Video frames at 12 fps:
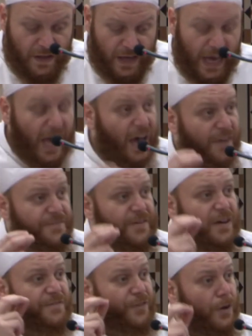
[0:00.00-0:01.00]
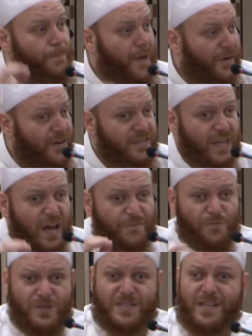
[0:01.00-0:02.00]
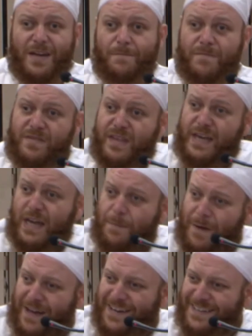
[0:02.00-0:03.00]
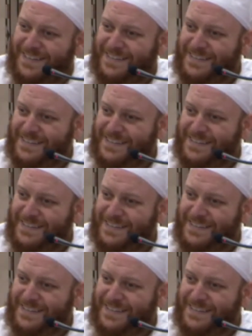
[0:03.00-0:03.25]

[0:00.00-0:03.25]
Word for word: have forbearance, have wisdom. Think about it.